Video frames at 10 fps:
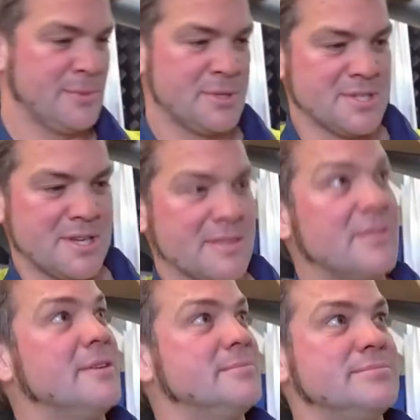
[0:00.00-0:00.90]
Because I
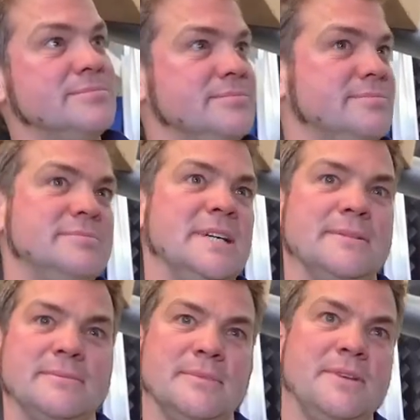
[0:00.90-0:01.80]
thought,
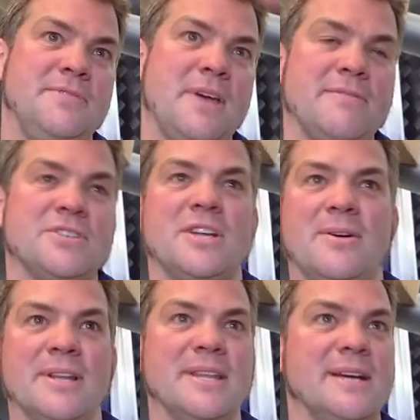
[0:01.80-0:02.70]
well, if you have a
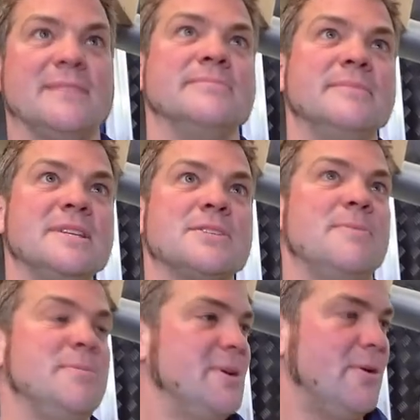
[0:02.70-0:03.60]
shower there, this
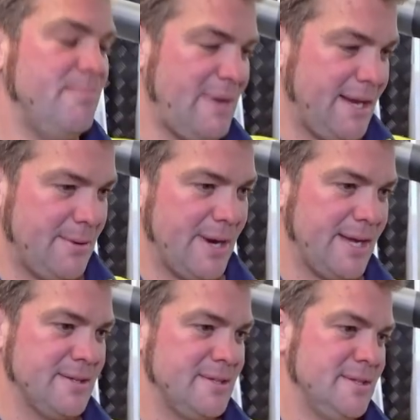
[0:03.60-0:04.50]
will be open anyway.